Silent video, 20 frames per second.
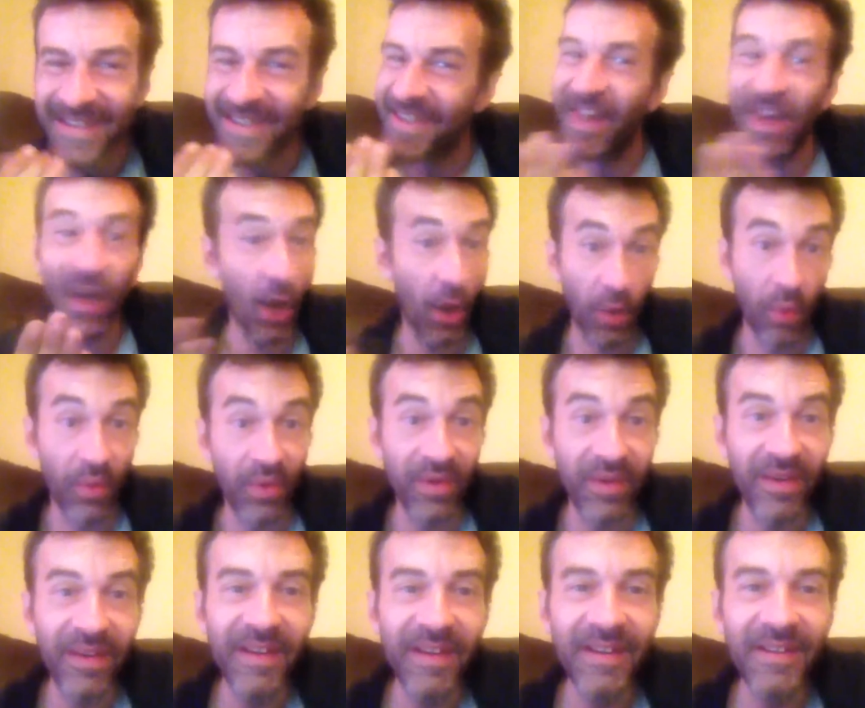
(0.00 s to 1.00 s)
they don't.
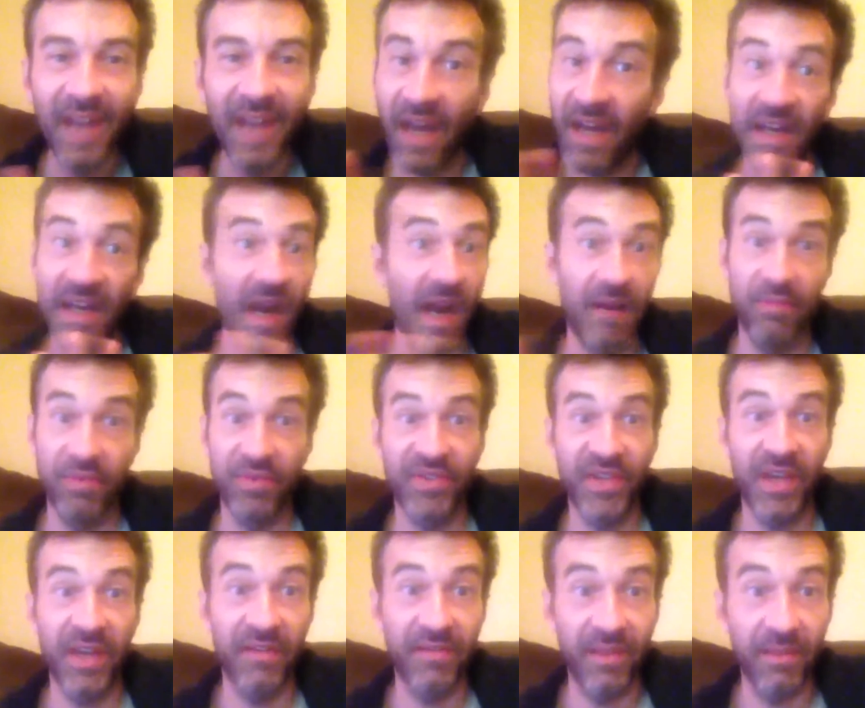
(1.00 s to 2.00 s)

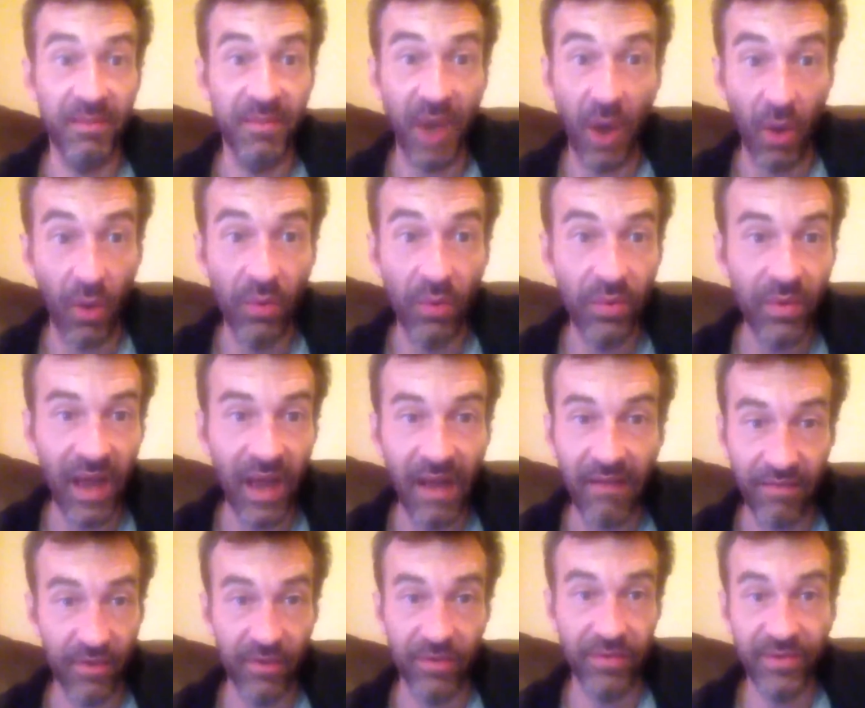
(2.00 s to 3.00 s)
99% of them don't
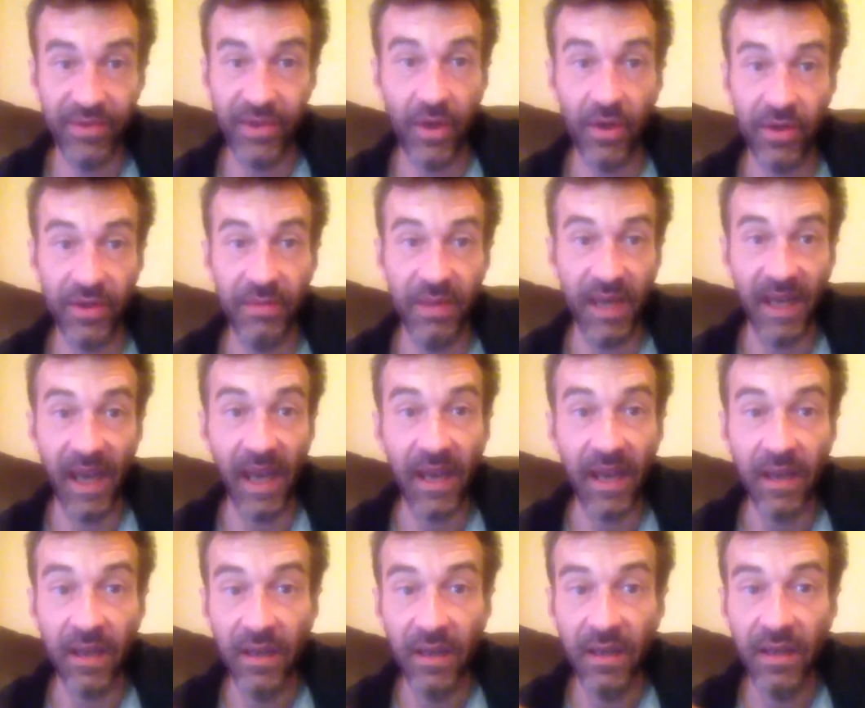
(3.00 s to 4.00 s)
ever talk to me
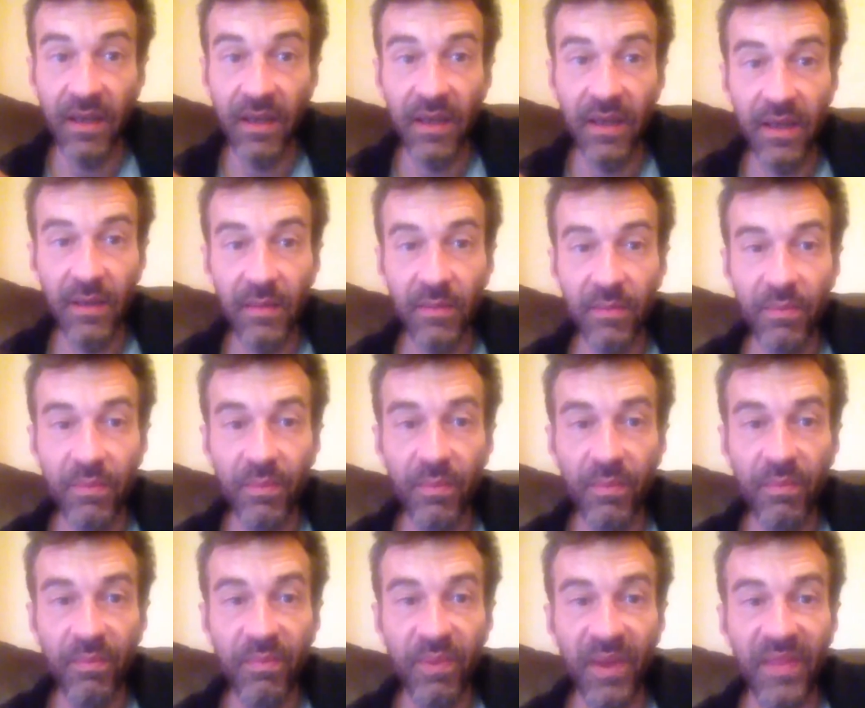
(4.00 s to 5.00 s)
again.
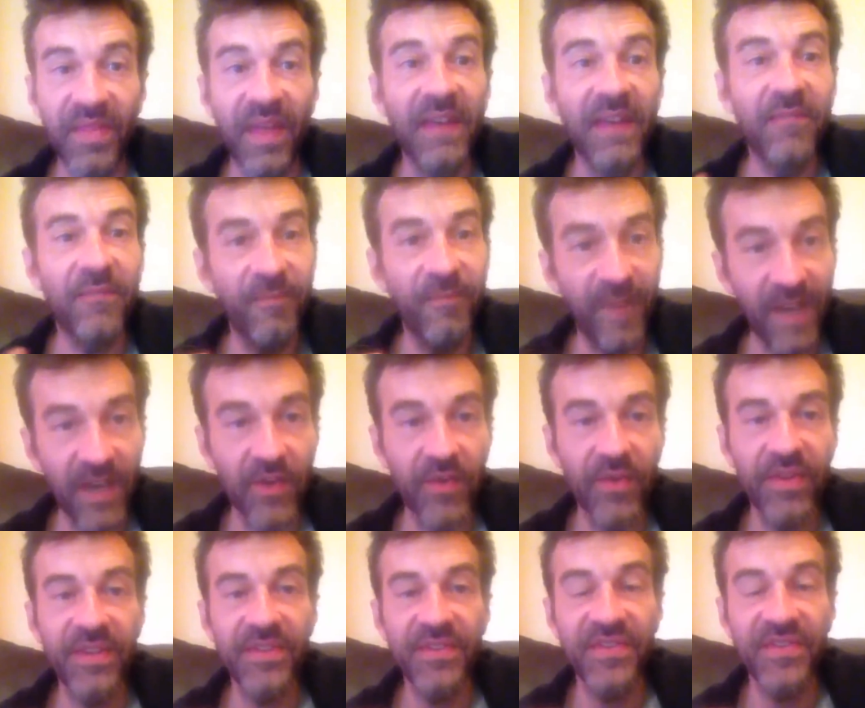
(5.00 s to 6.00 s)
But they feel
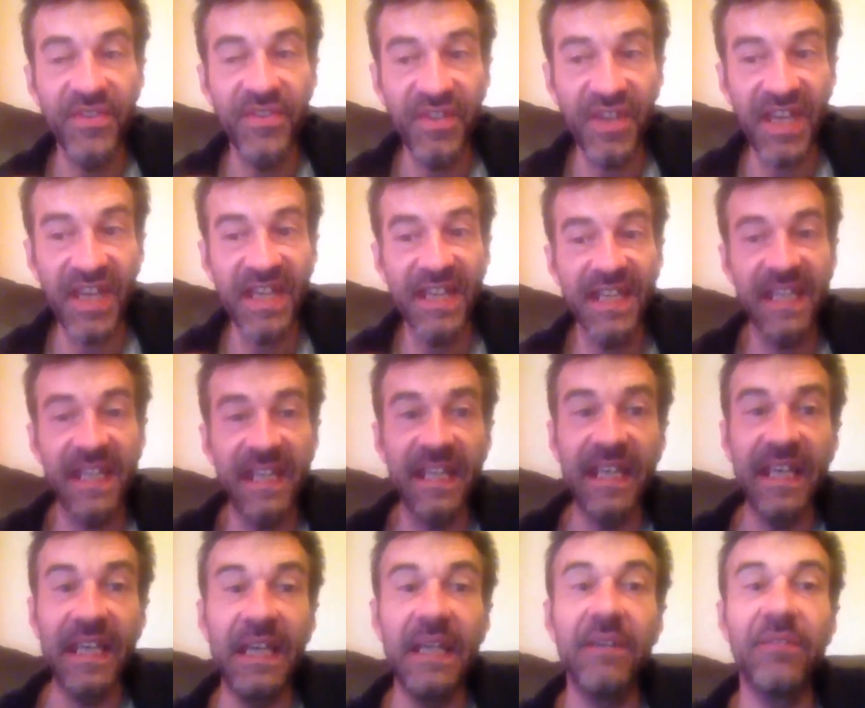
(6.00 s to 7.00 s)
this need to
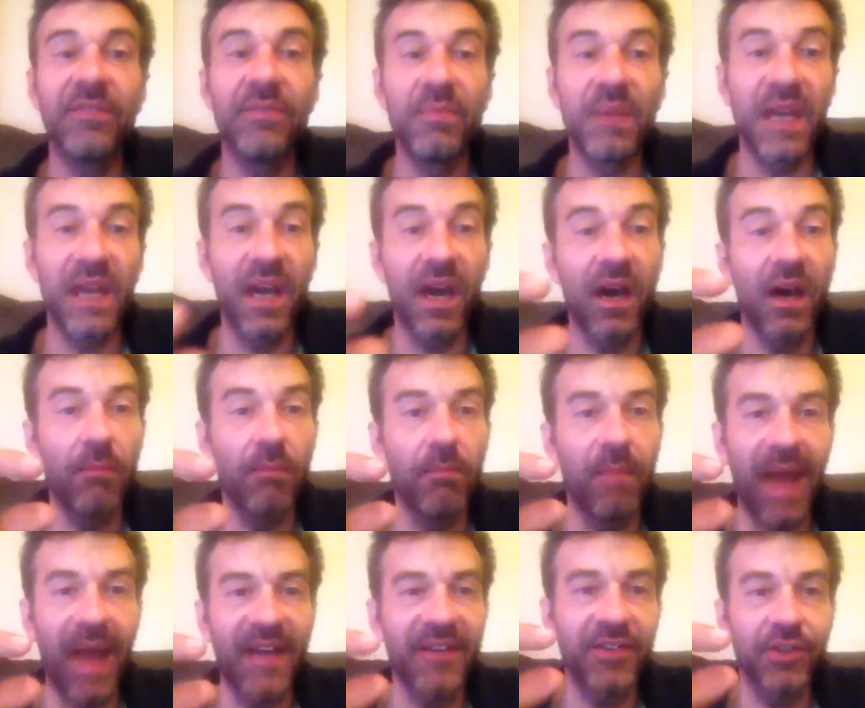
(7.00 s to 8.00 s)
give me a
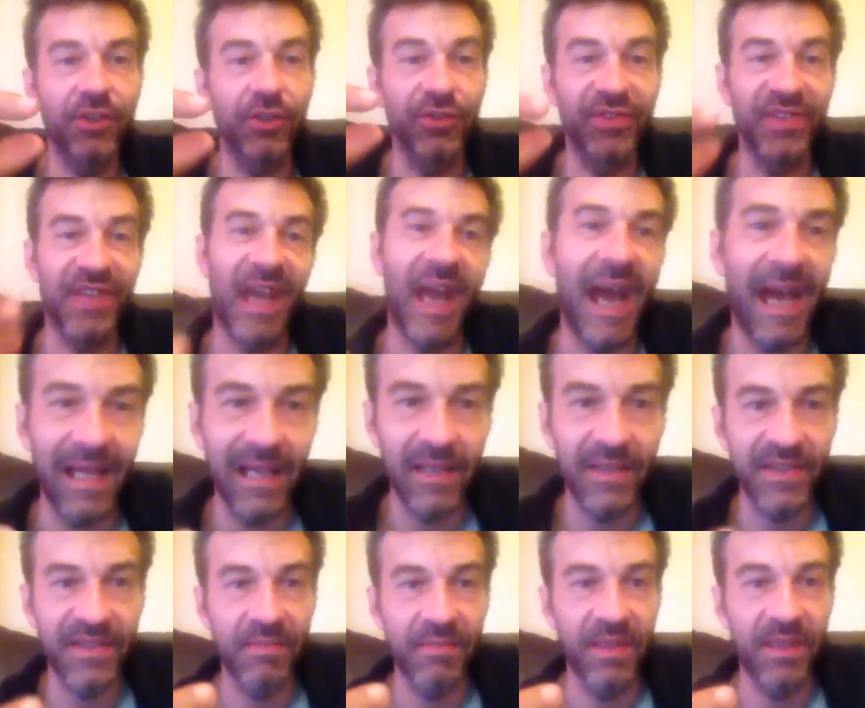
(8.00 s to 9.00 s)
magical
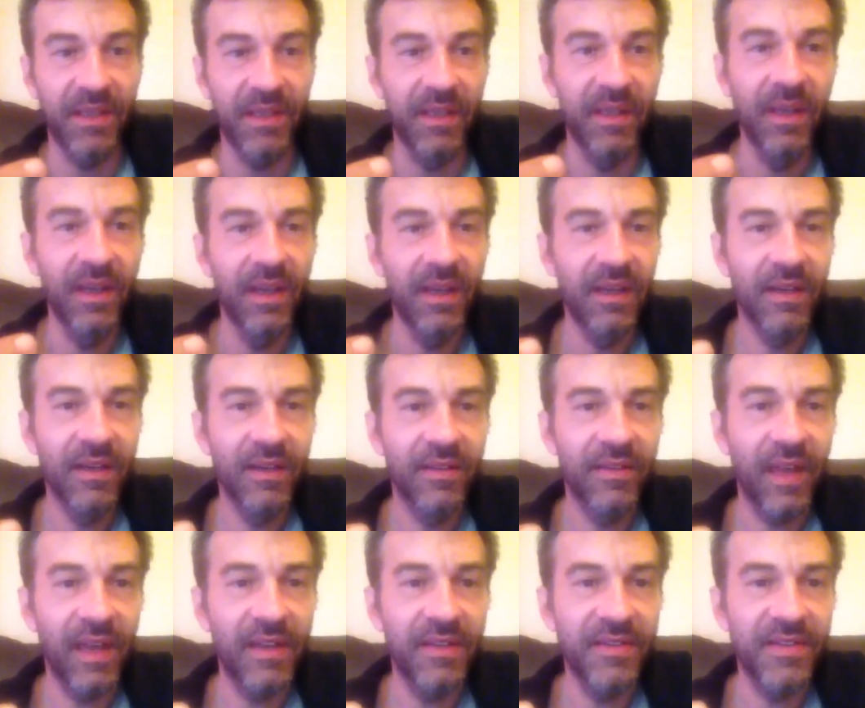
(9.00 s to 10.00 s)
talisman
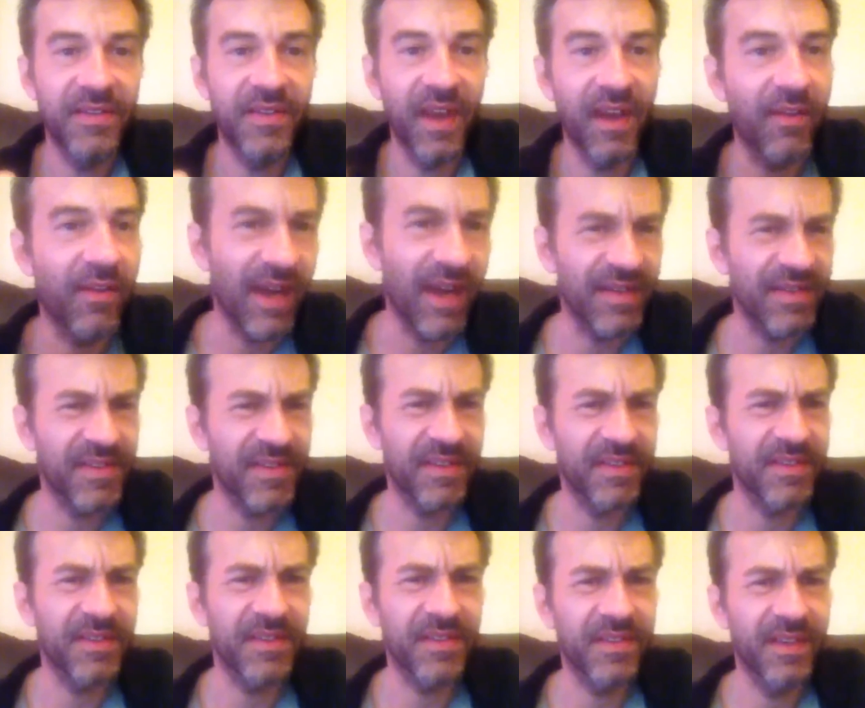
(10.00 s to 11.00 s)
that is their
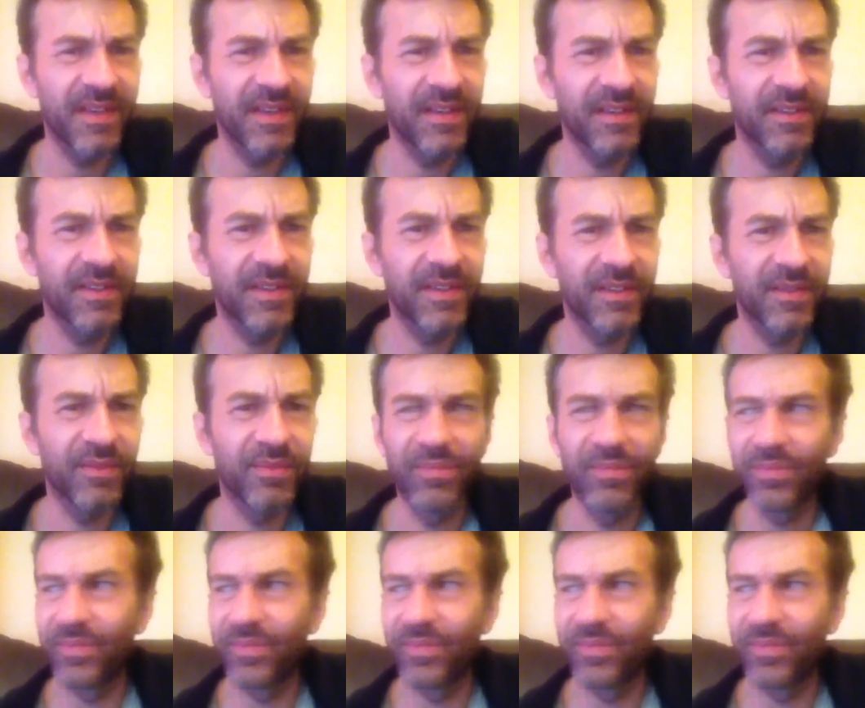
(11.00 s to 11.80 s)
essence to